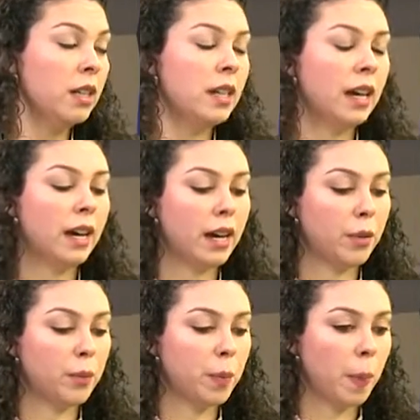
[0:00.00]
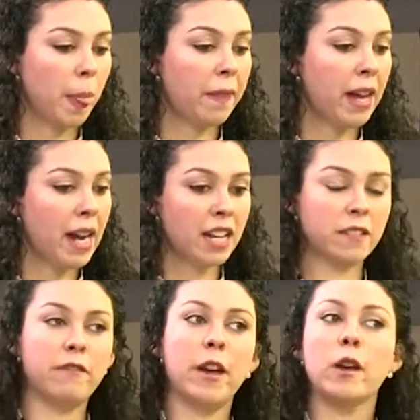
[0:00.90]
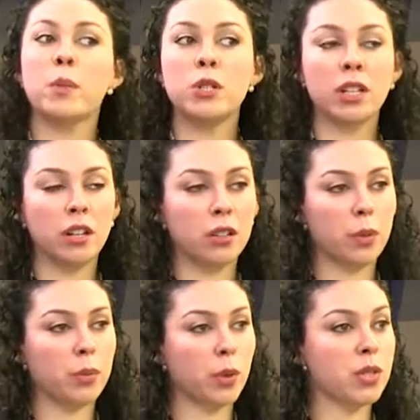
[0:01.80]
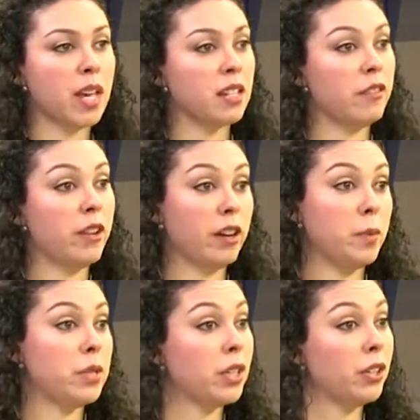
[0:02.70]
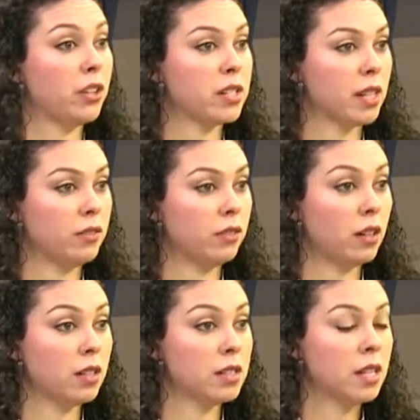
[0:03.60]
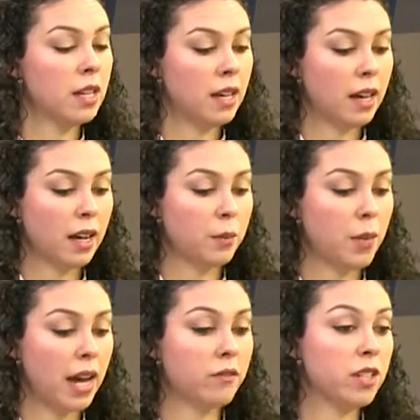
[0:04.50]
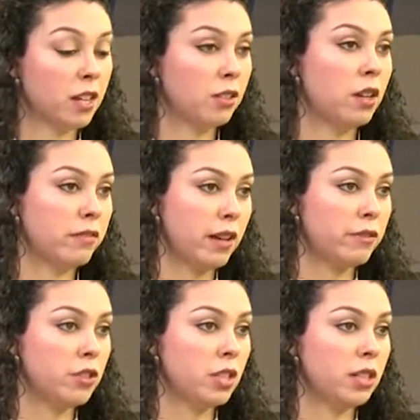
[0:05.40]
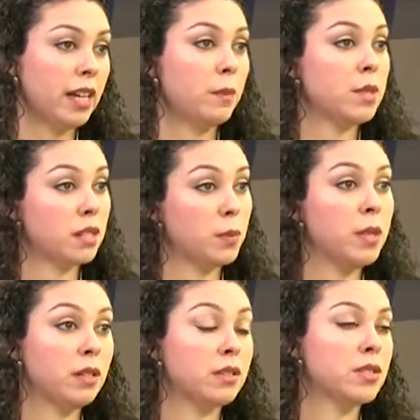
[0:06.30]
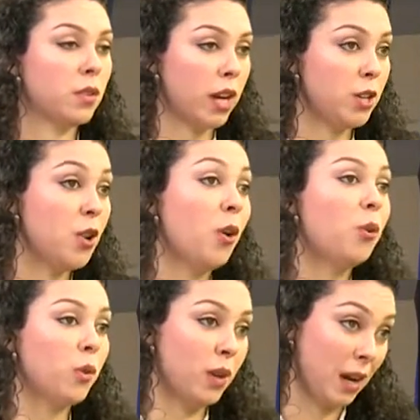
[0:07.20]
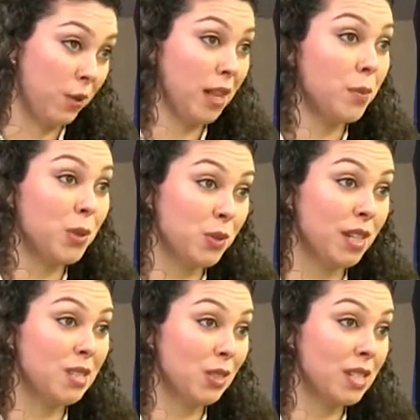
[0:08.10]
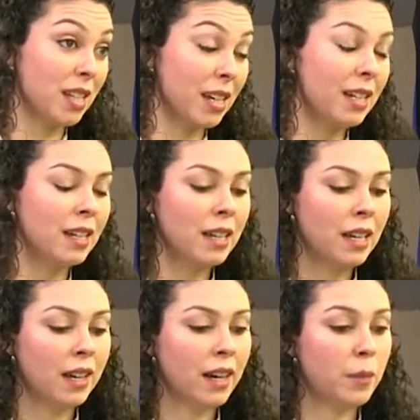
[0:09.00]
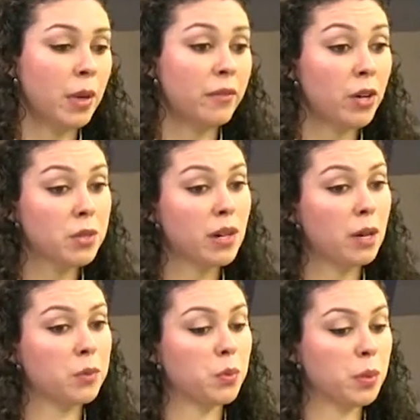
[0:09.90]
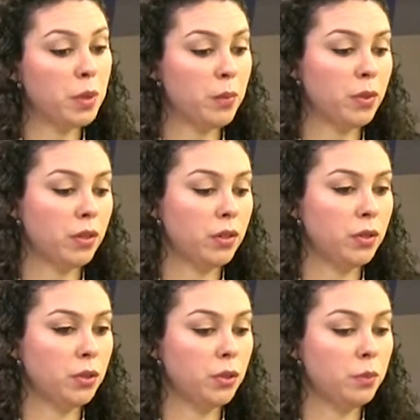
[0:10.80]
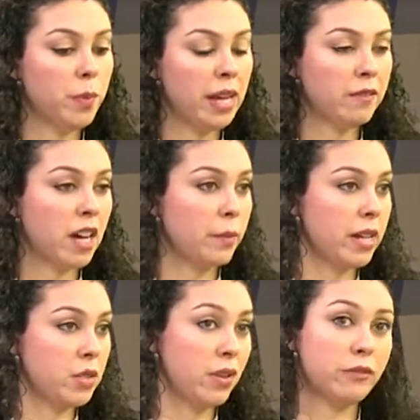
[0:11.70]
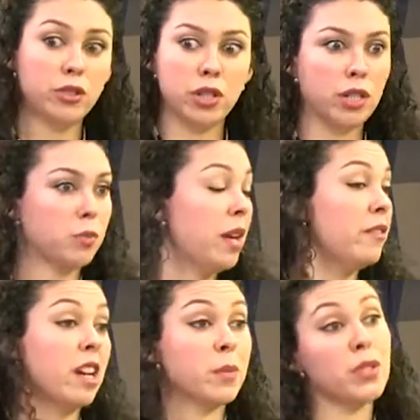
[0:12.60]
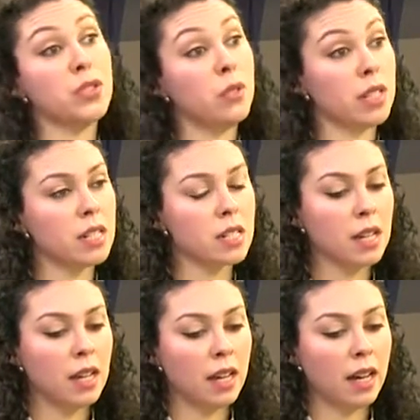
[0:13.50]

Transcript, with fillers: Mm -hmm. um, and that has a very particular process and a very particular set of laws. Um, I have done a lot of refugee claims and appeals, so I know how, what that process looks like. Mm -hmm. um, I've also helped with people who may have come as refugees or may have come as students, mm -hmm.